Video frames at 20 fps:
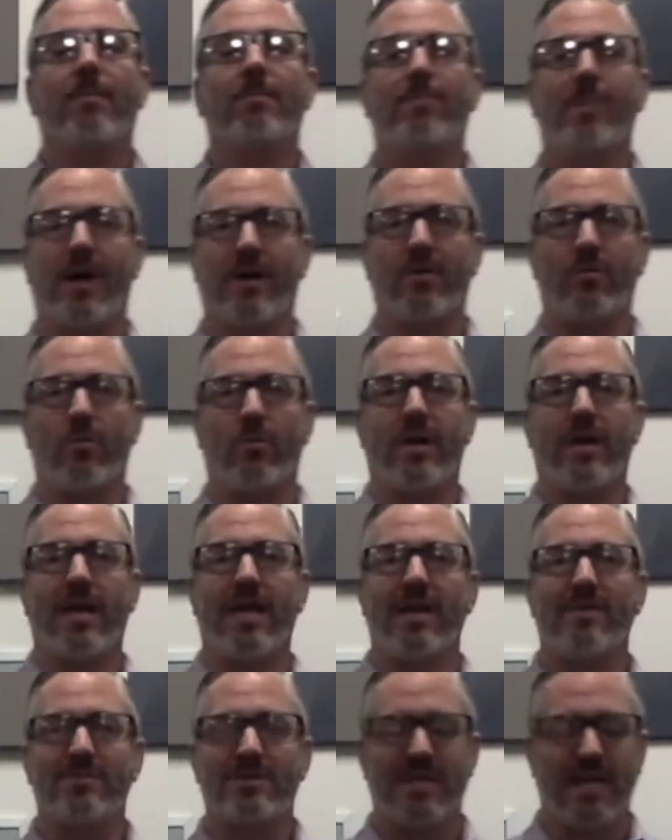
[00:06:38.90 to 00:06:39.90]
But what I
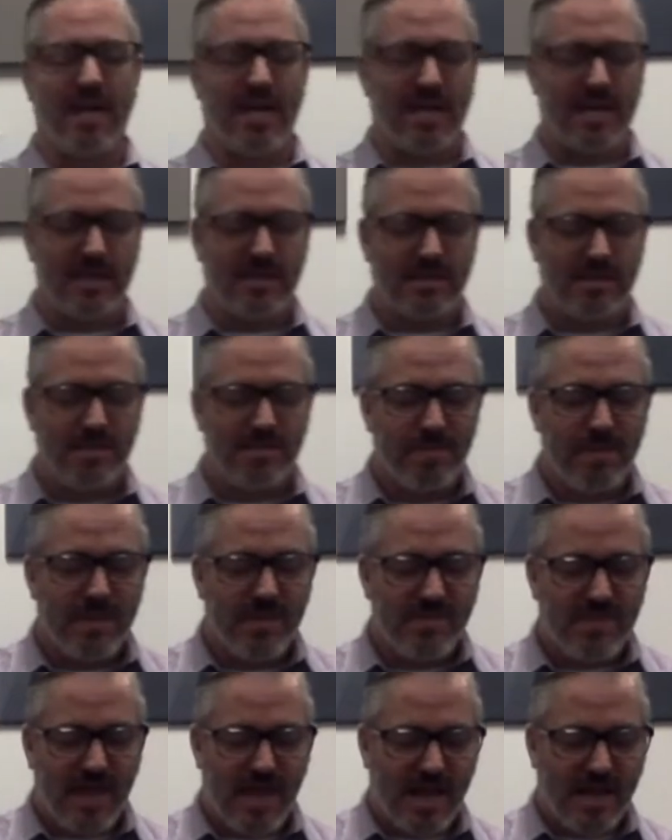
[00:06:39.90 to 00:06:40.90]
am saying is
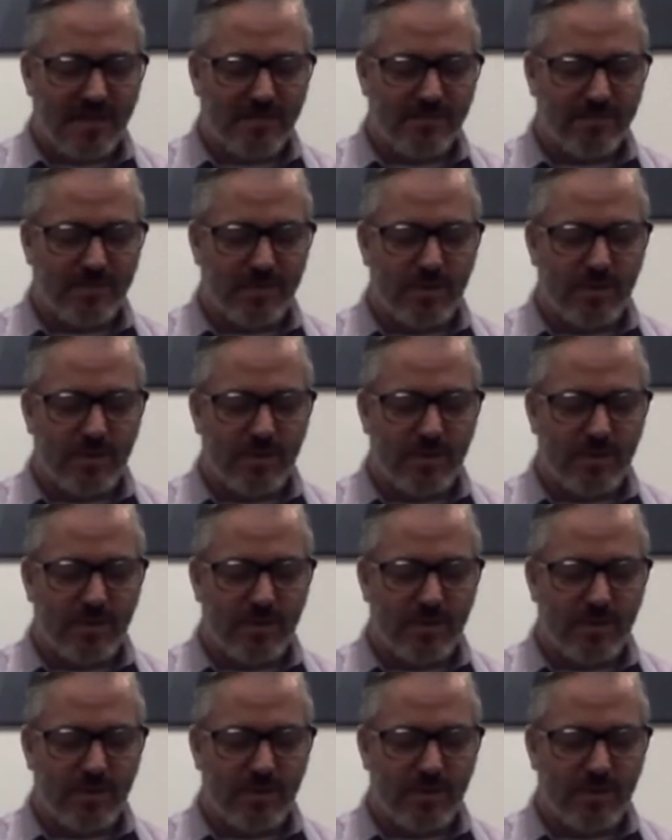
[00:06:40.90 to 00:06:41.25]
that